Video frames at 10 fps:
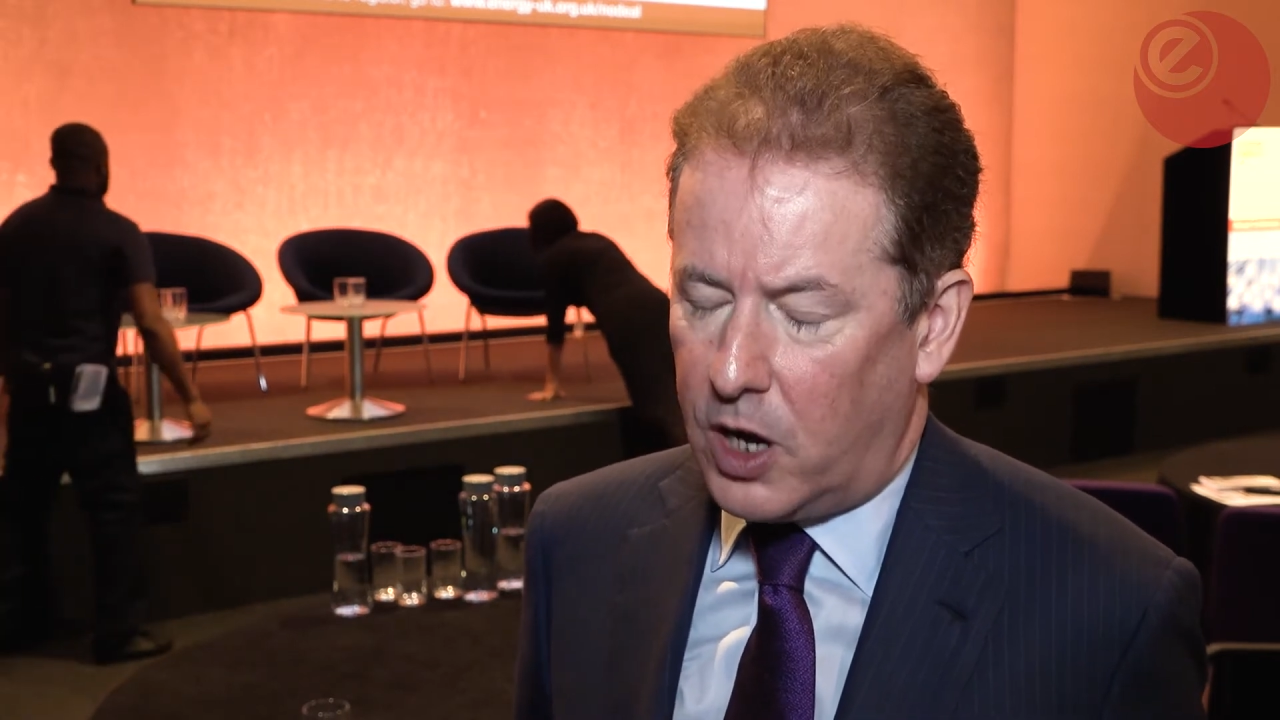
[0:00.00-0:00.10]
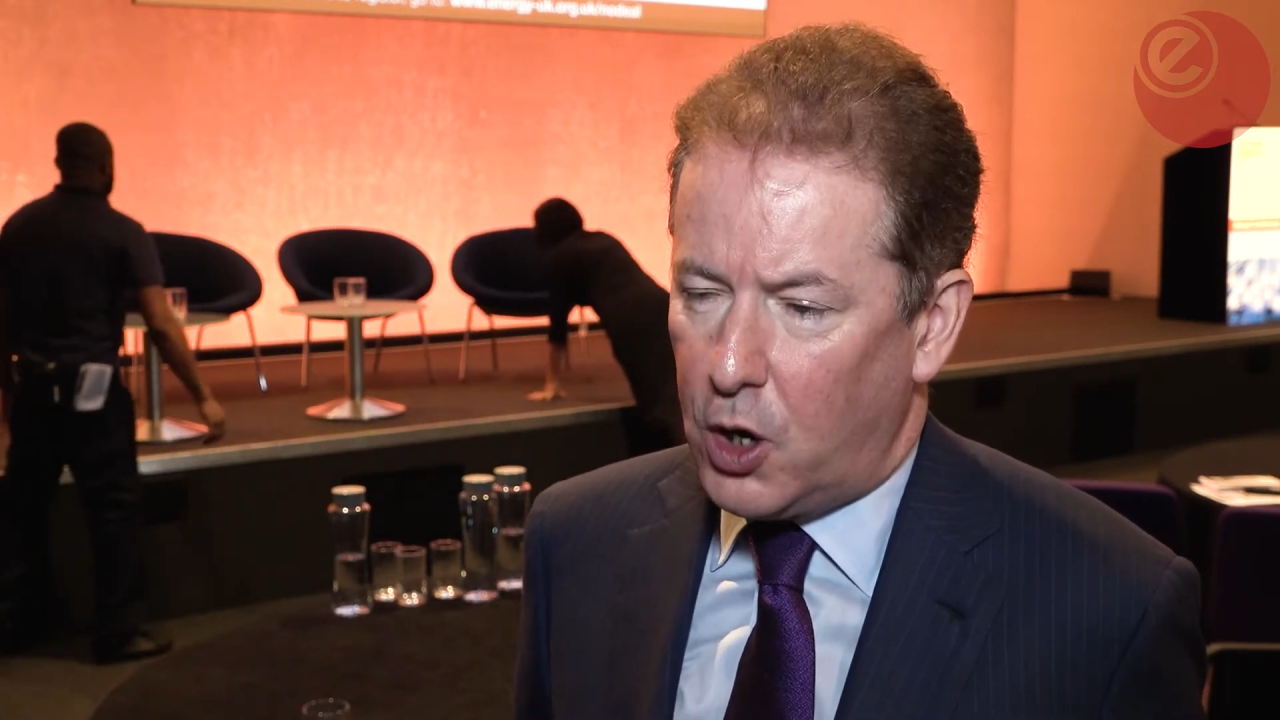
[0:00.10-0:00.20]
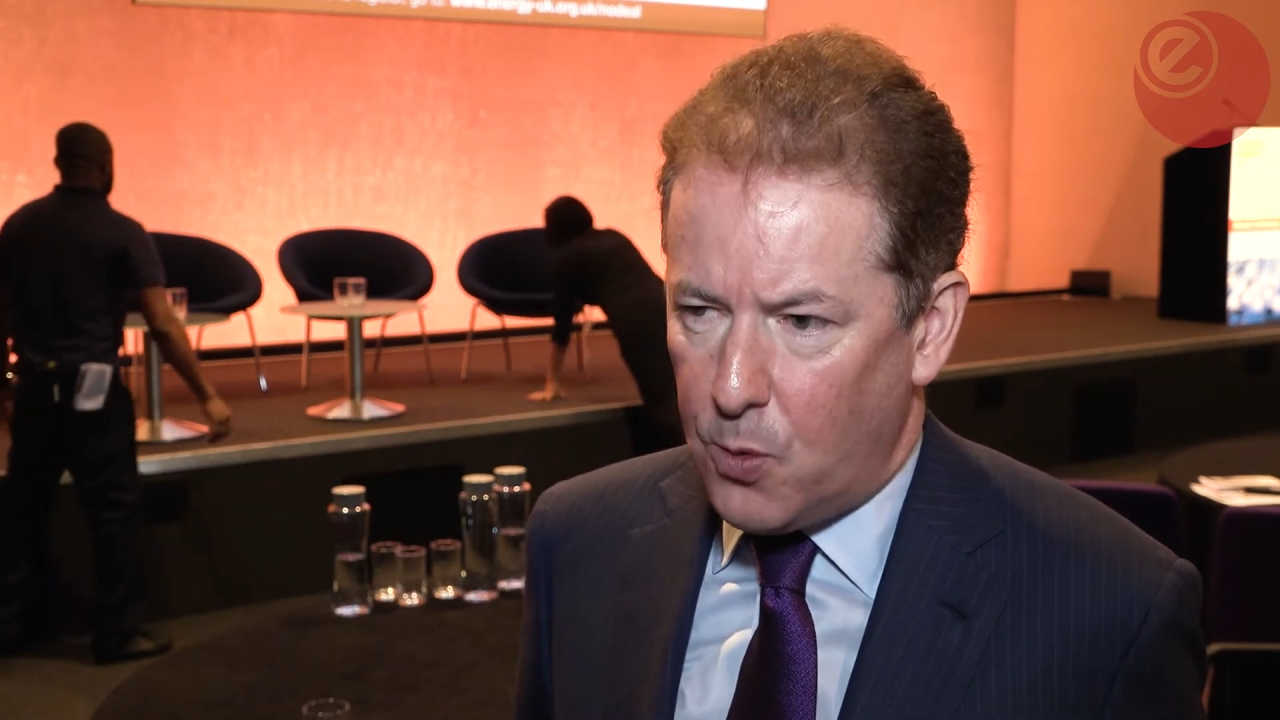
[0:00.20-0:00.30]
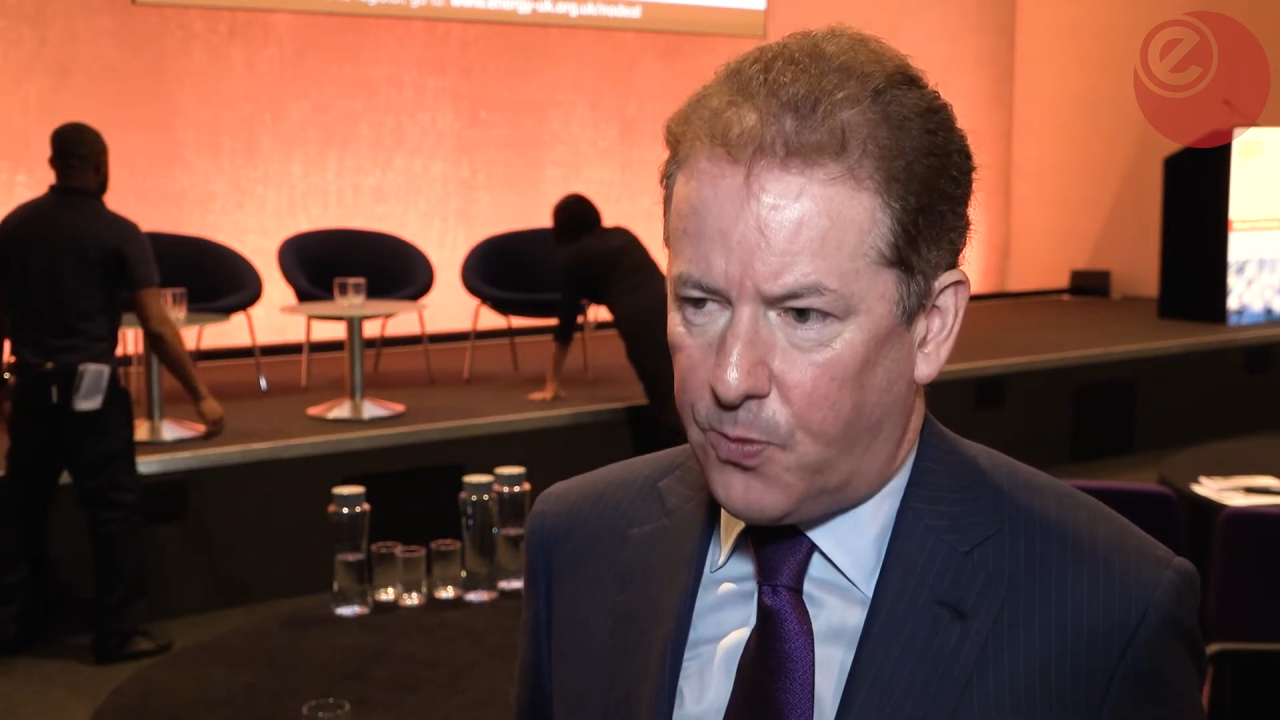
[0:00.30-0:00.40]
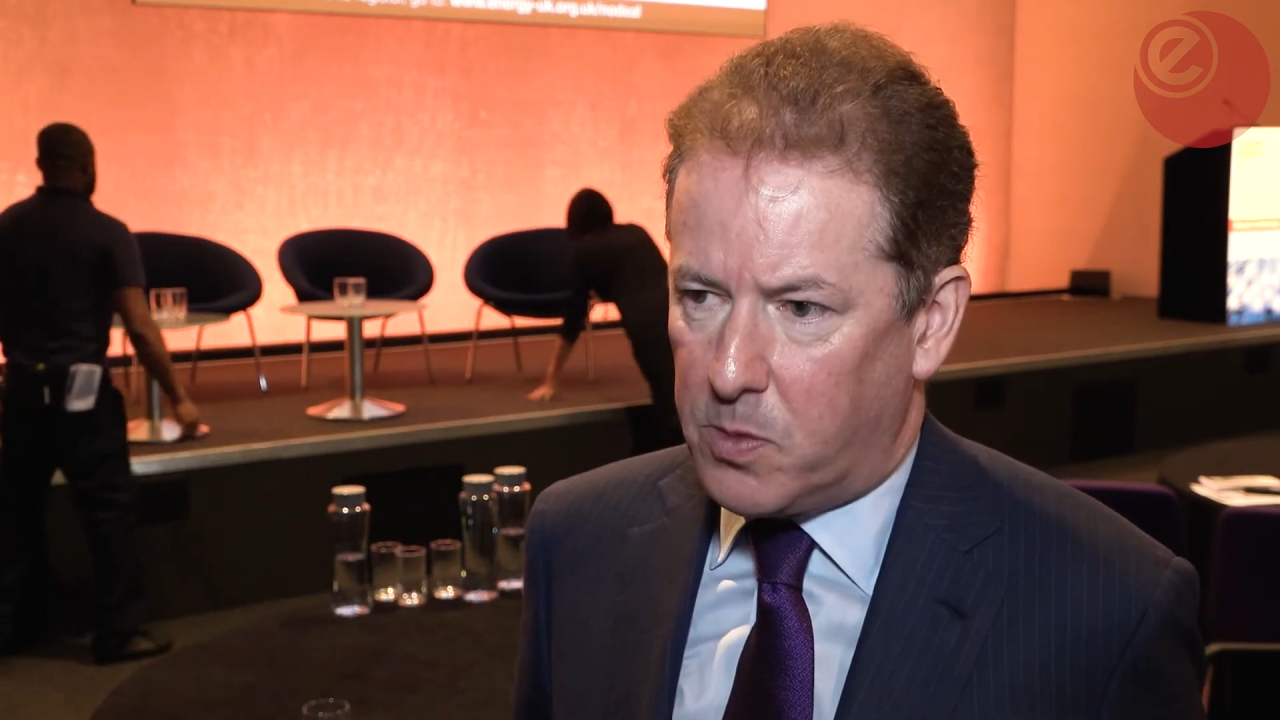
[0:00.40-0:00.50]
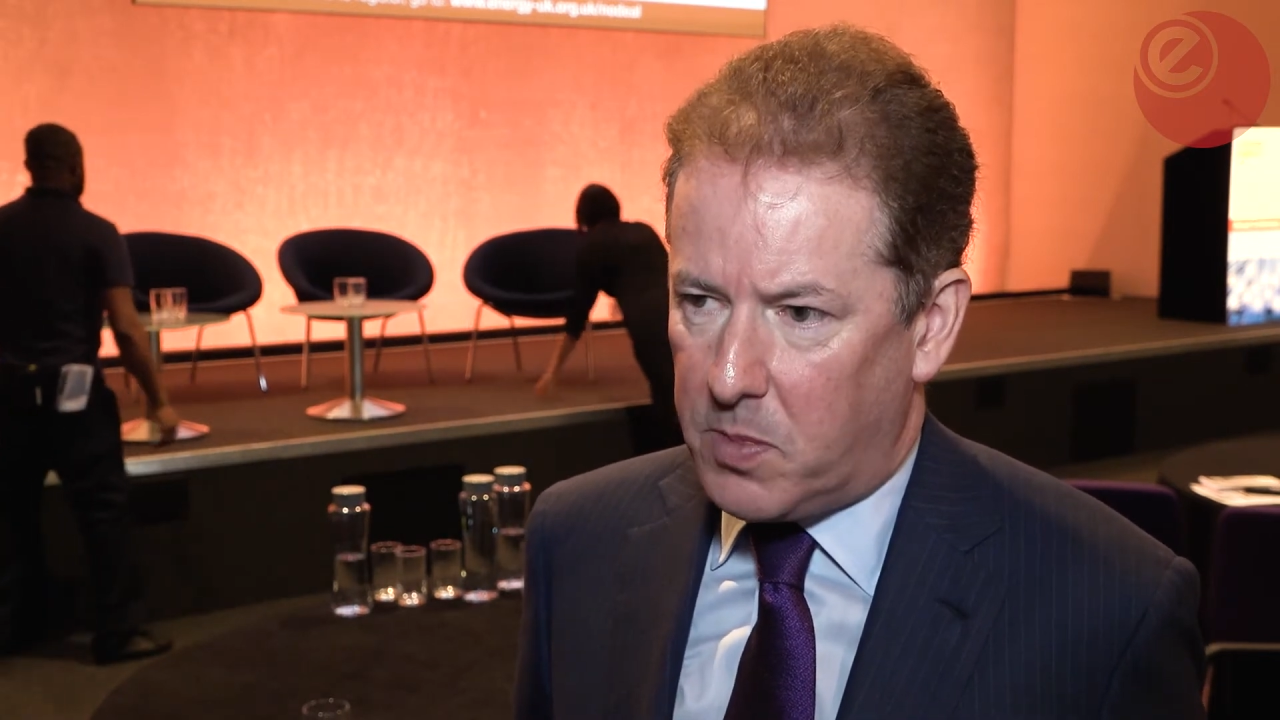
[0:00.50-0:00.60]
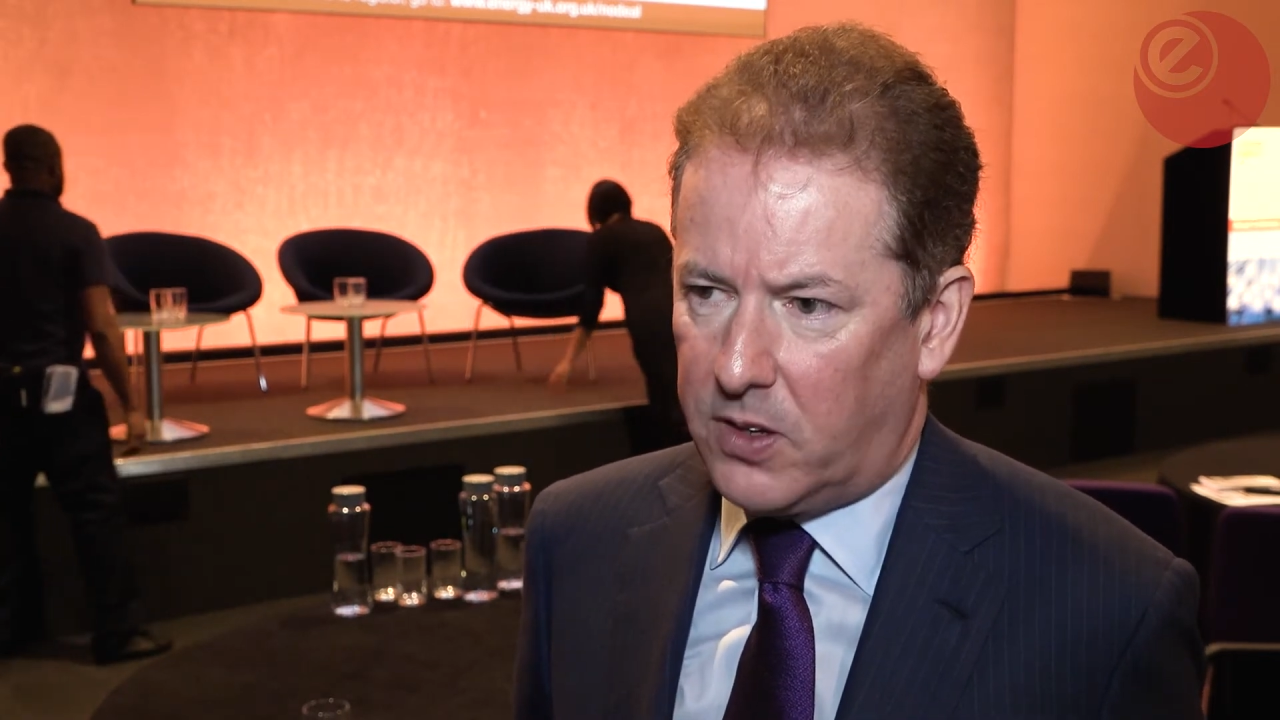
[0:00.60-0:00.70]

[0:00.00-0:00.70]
and hopefully make